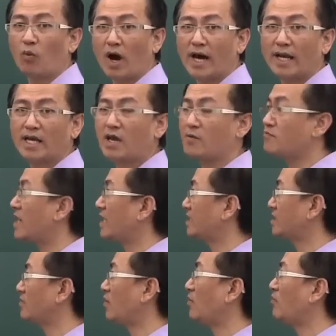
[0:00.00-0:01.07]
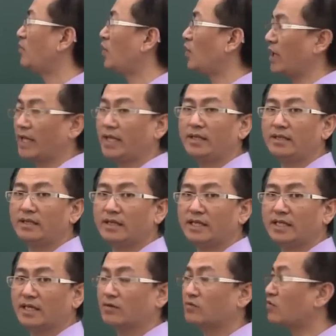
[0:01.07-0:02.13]
one maximum point
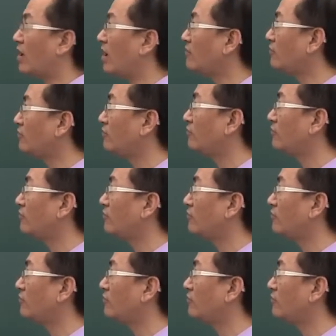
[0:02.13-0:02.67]
in a graph,